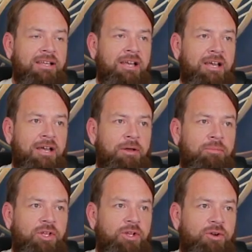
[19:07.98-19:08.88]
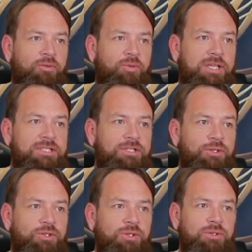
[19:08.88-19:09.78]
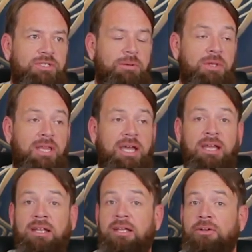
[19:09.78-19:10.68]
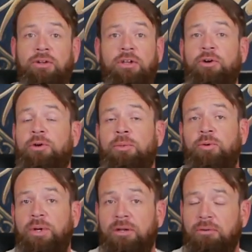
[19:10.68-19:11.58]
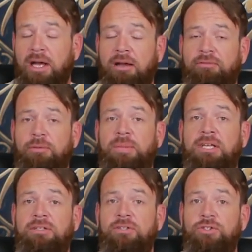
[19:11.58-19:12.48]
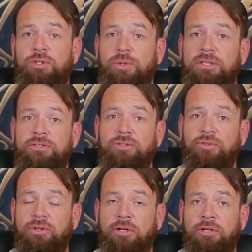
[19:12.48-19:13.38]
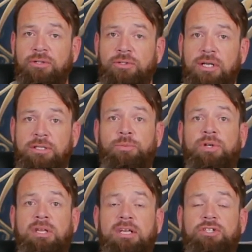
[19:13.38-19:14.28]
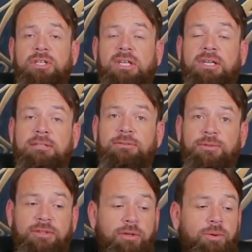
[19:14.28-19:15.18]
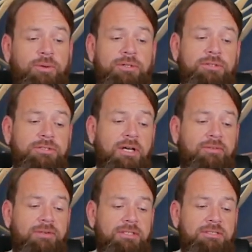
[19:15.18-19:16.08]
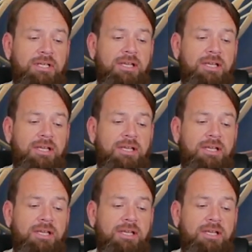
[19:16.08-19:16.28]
if we still do some of that. And here in Kokomo, we don't have to be too concerned on transportation needs with the coroner's office.